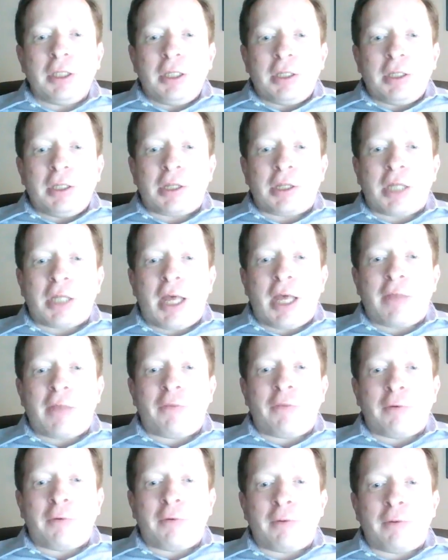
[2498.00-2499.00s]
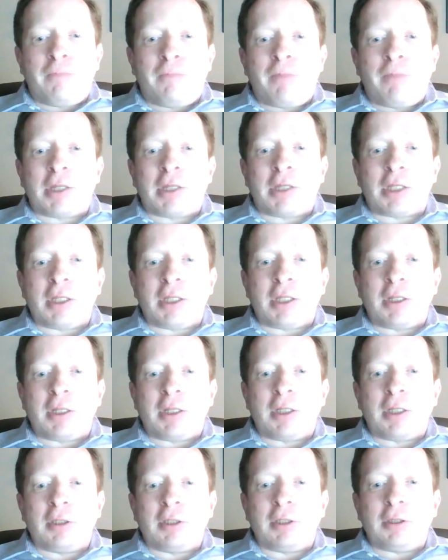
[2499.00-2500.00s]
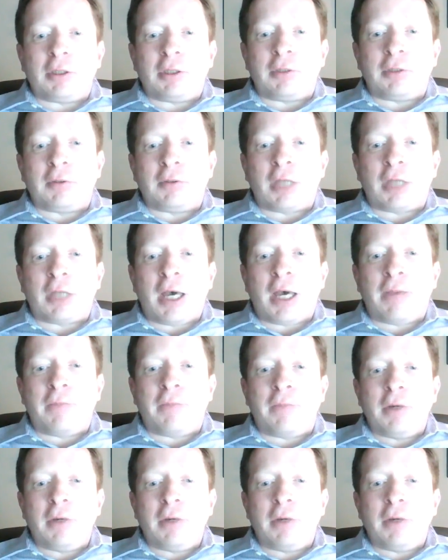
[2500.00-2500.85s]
Seth or Buzzy, the two top